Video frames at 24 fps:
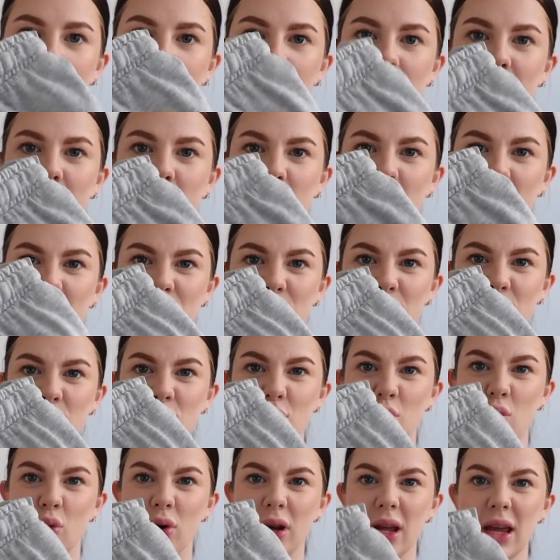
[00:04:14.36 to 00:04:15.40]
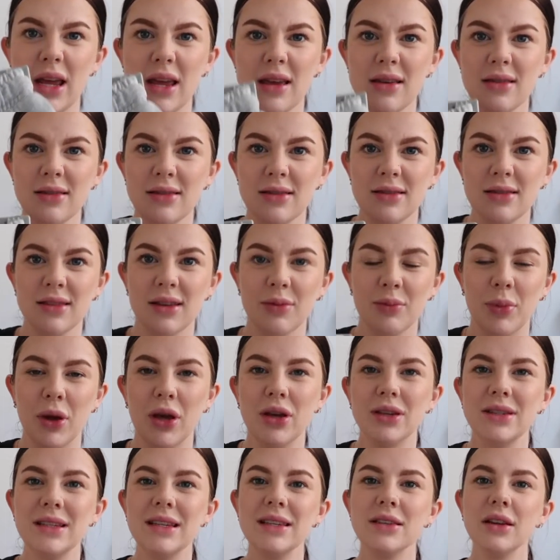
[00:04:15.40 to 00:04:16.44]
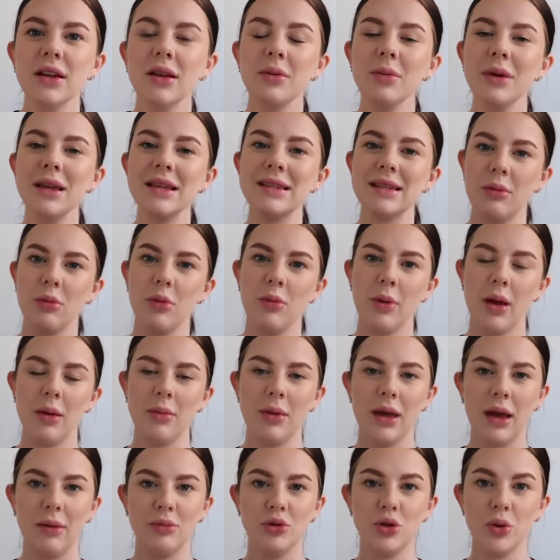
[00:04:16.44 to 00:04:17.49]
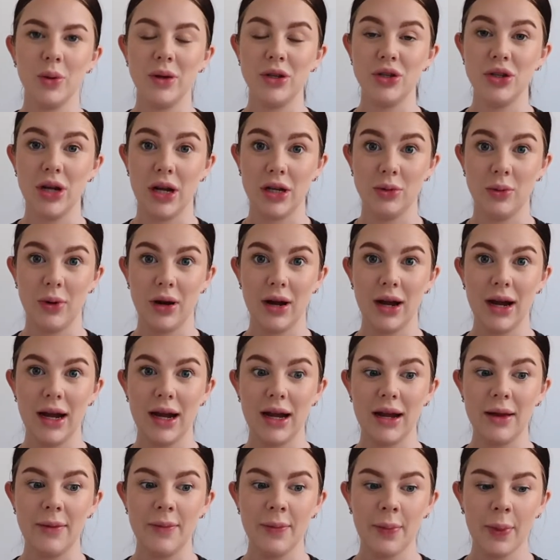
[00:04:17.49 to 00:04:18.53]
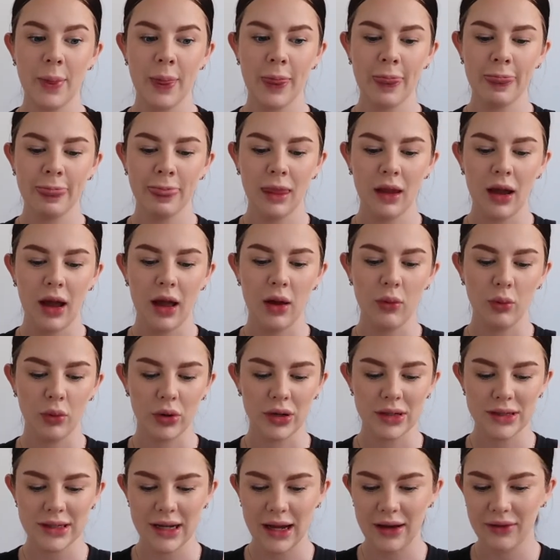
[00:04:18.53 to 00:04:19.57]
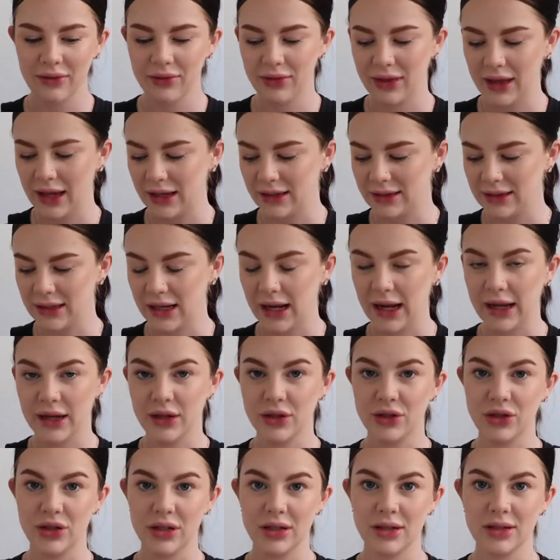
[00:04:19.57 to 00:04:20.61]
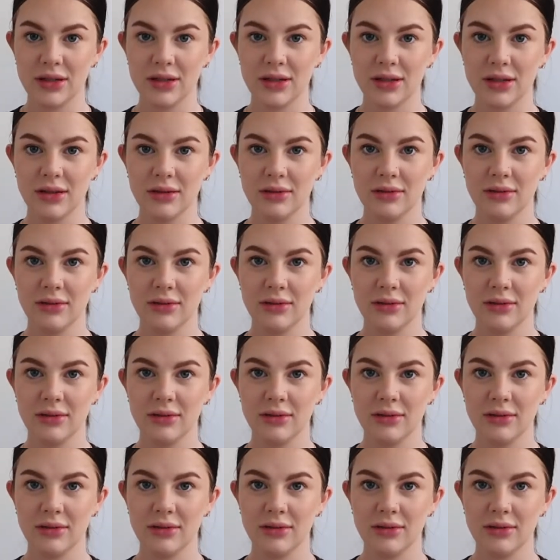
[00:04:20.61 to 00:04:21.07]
cotton shorties, because he's going to be a summer baby. I'm due in January. I wanted to have things that I could just,